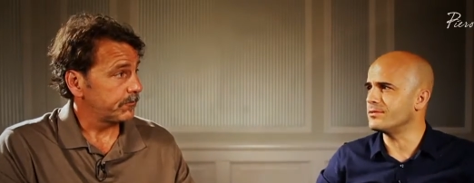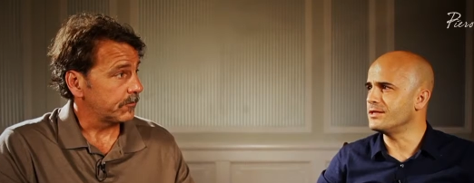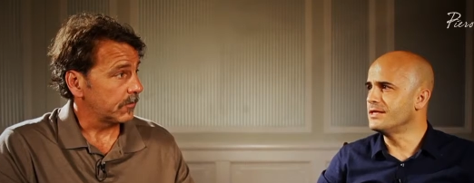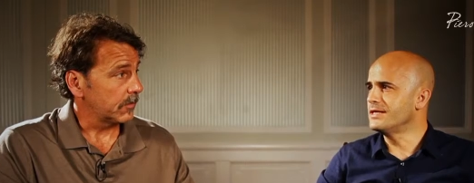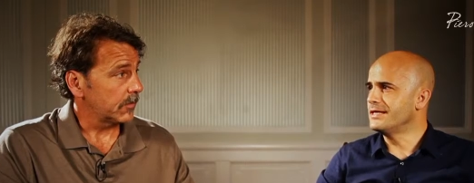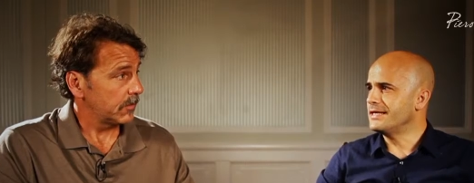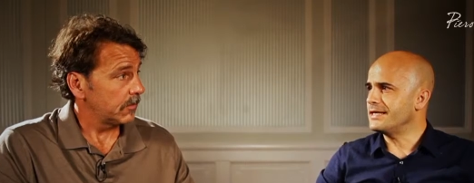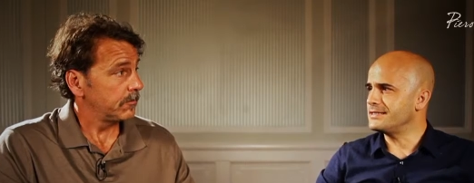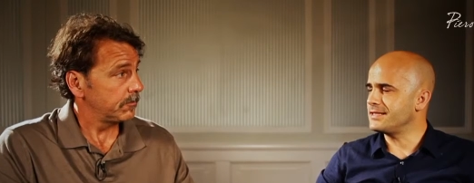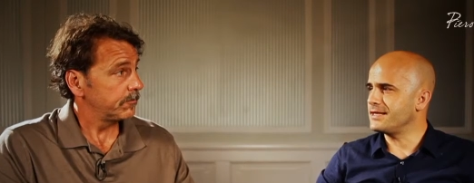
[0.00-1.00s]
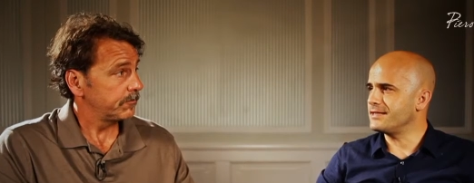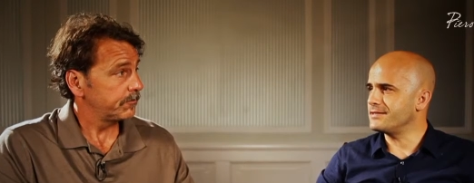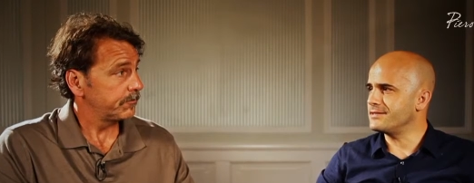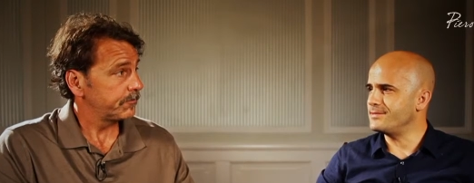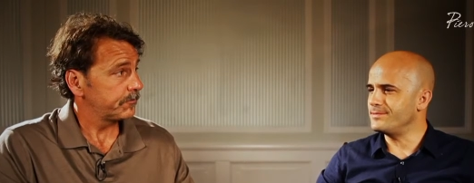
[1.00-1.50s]
Speaker 1: Huh? It's like
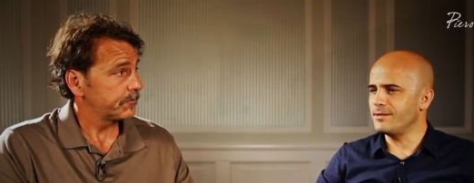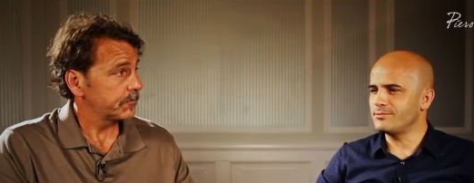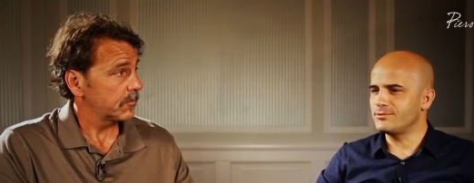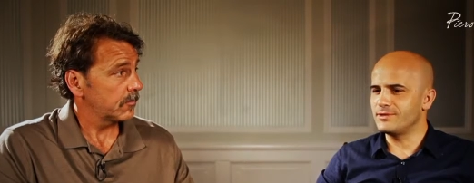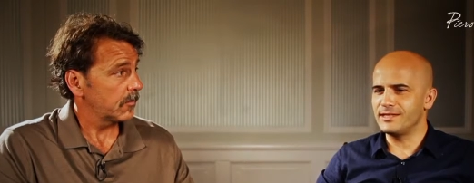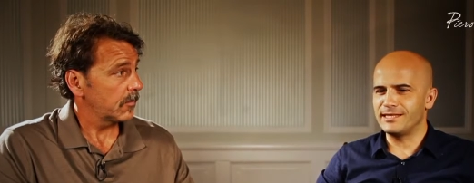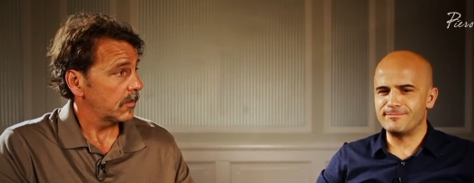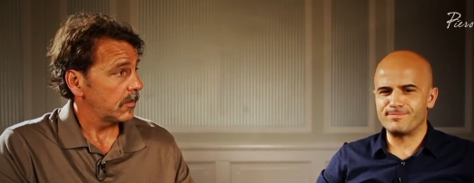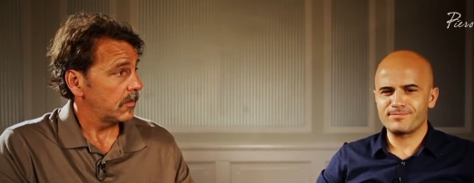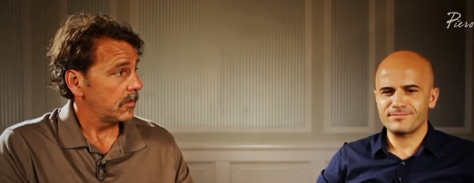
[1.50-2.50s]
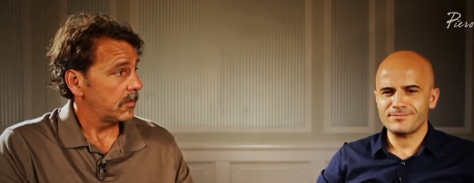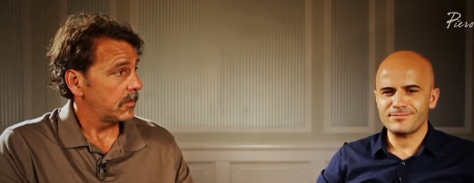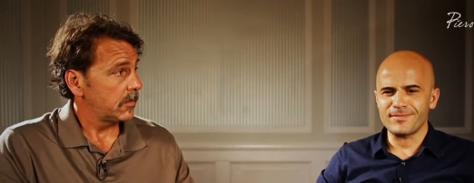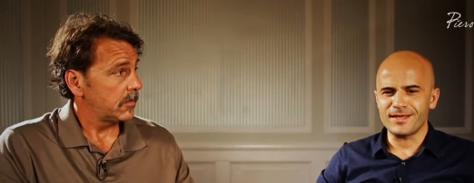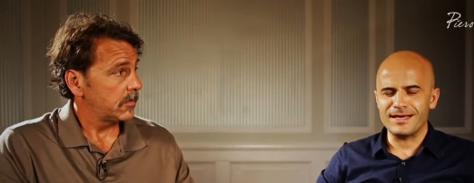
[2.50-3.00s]
absolutely,
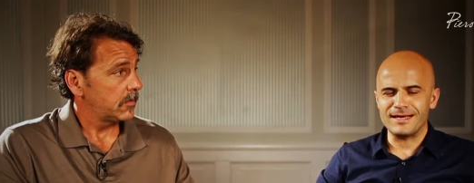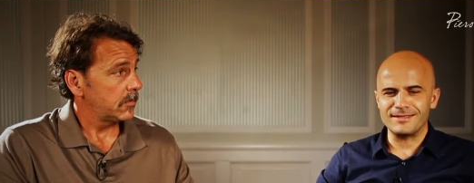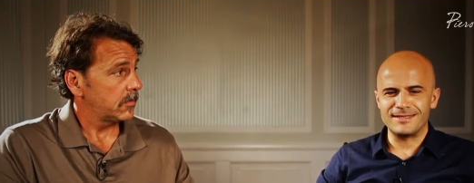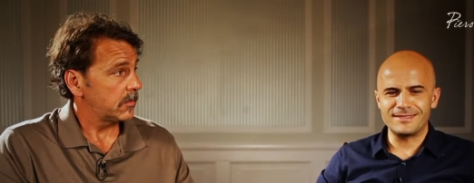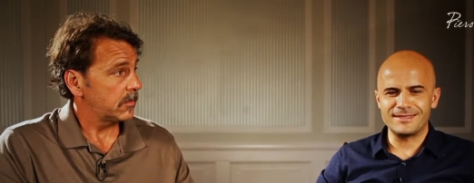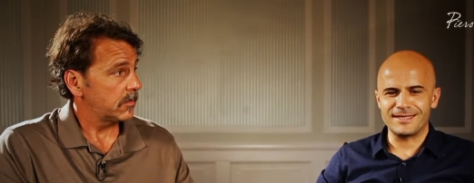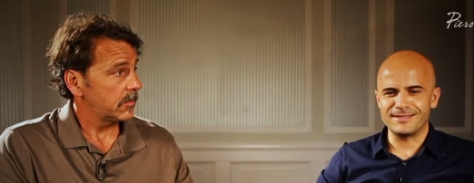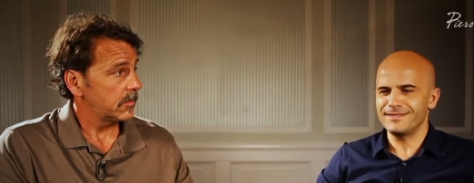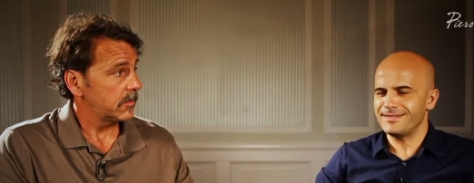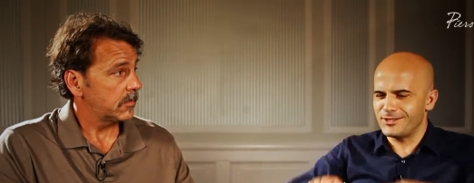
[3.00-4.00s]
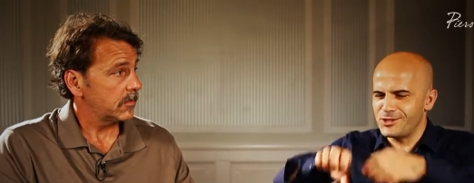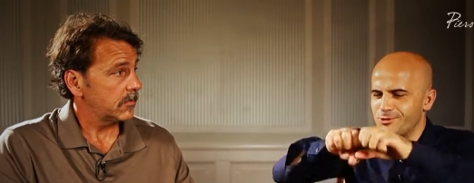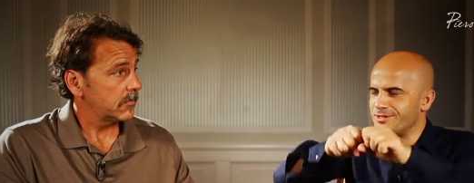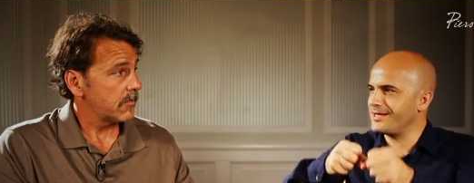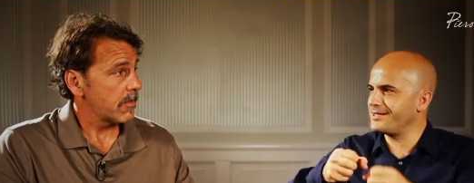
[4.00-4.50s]
yeah, let's say, it's like
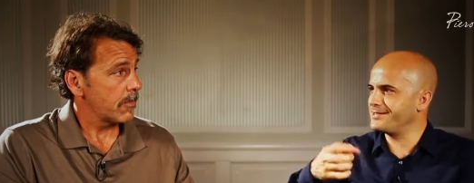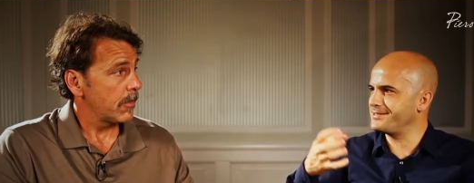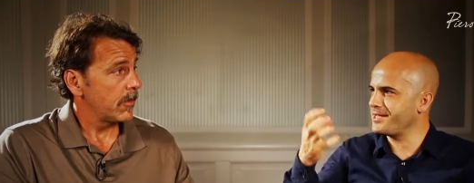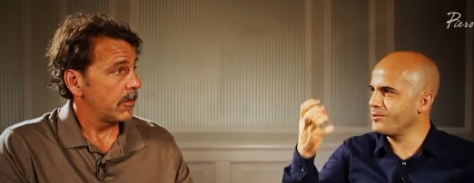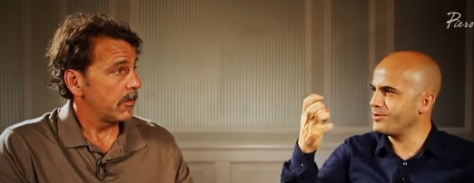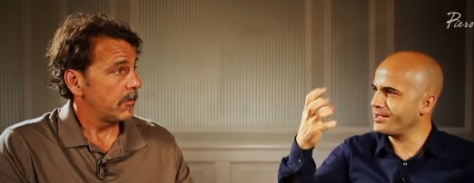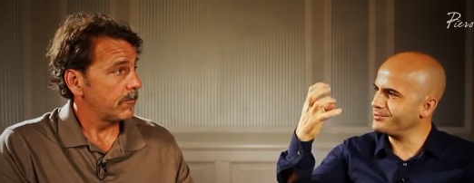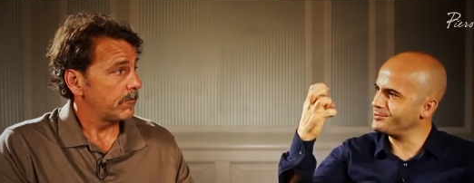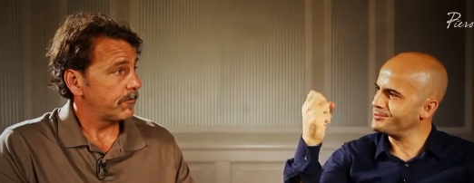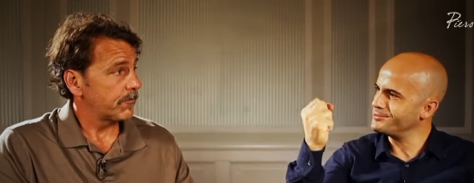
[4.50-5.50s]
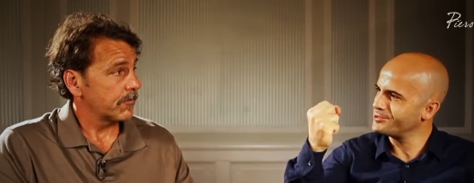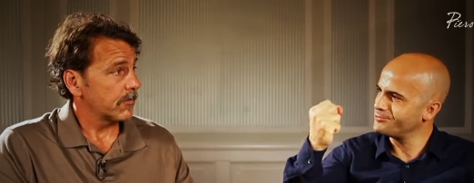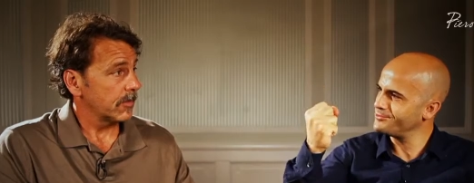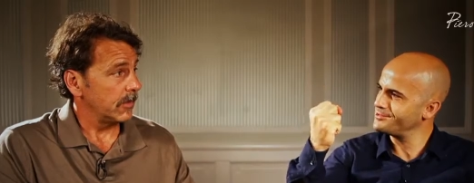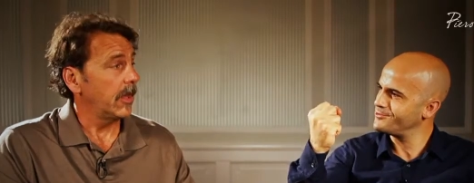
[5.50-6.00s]
juice, like sanguine,
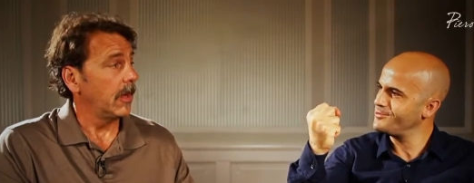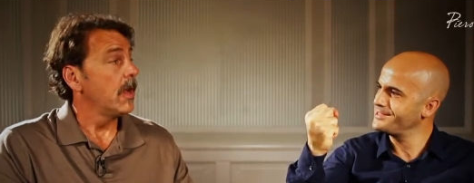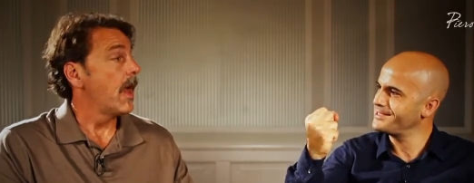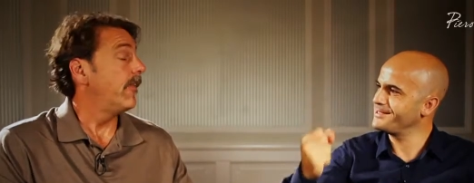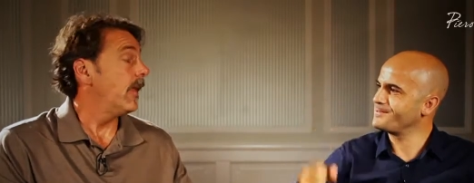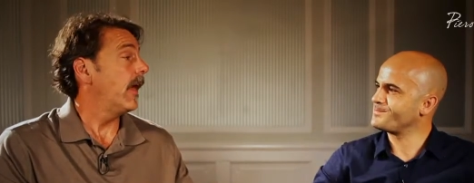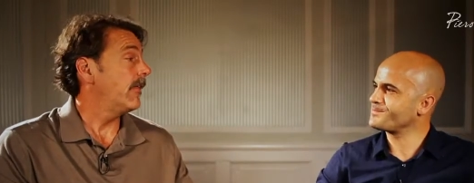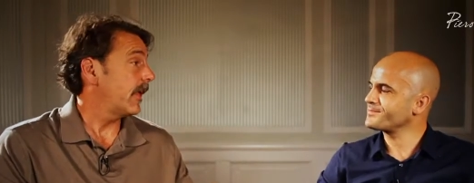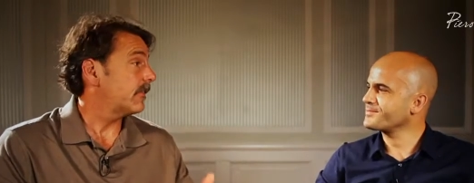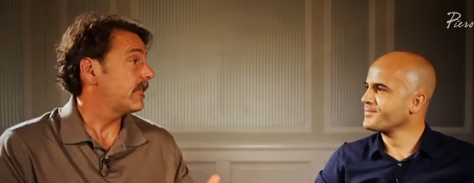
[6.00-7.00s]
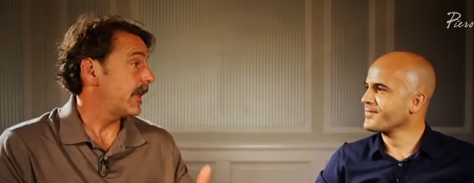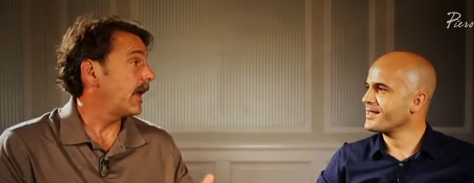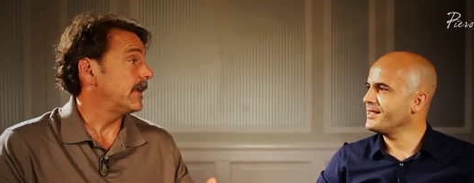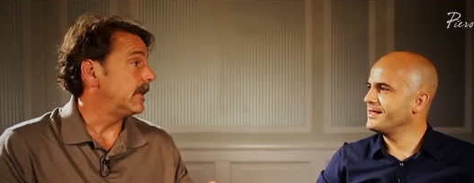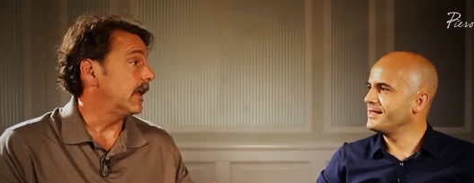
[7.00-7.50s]
Speaker 2: squeezing. Yeah. And that's the
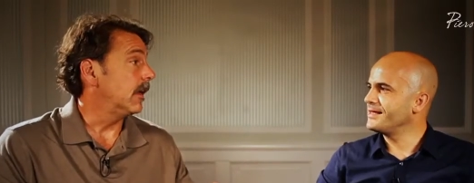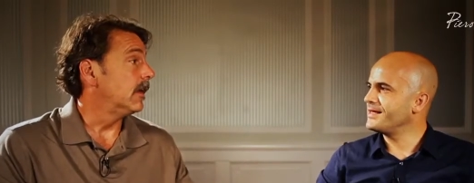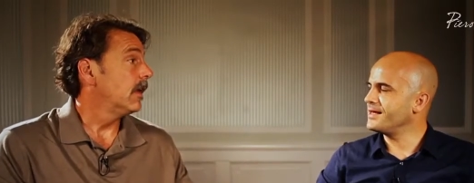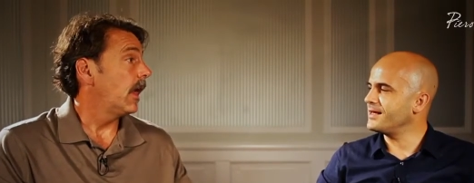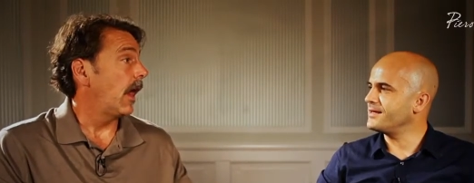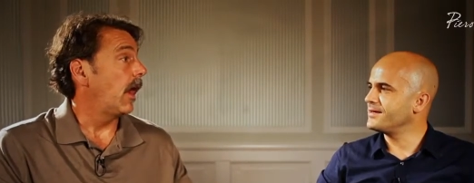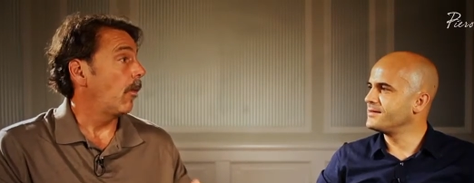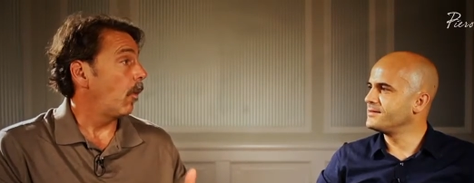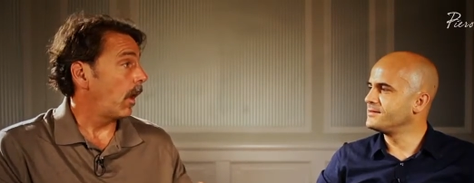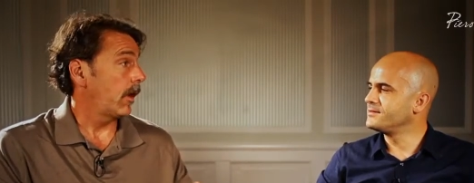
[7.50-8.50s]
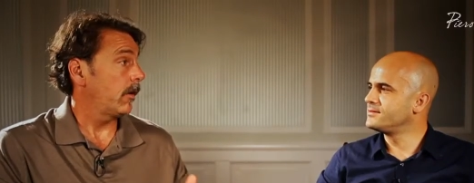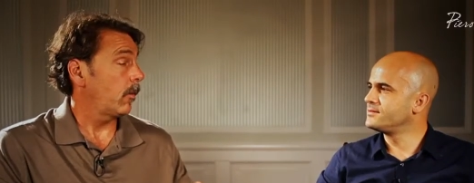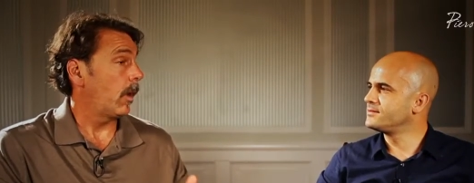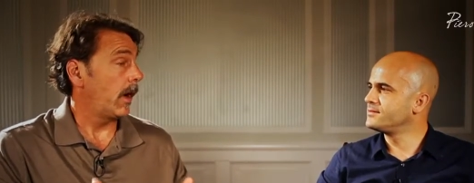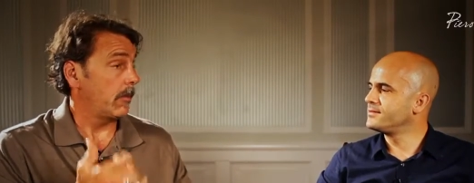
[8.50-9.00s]
idea. Yeah. I wanted a
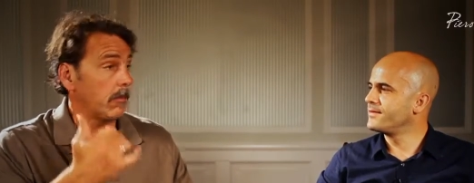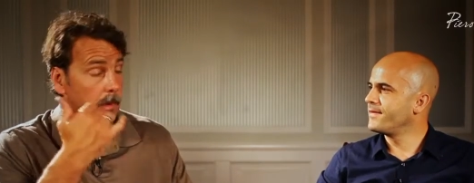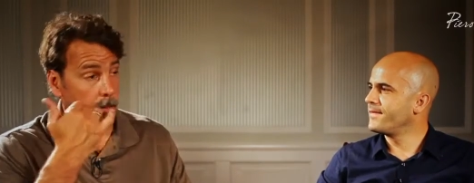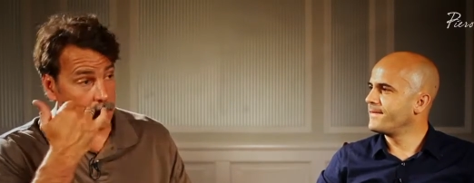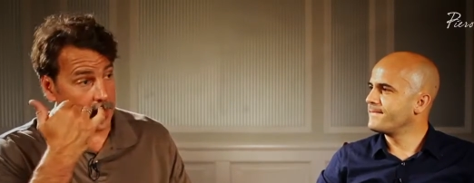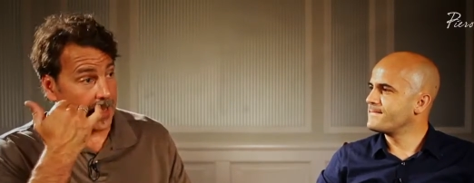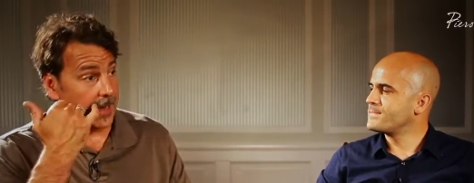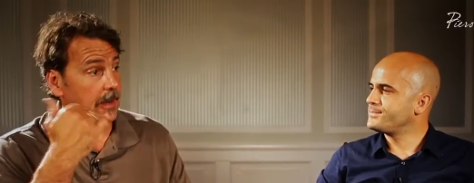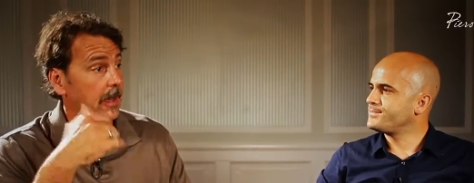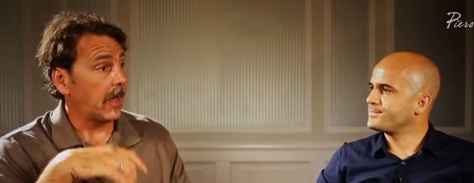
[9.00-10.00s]
wine that,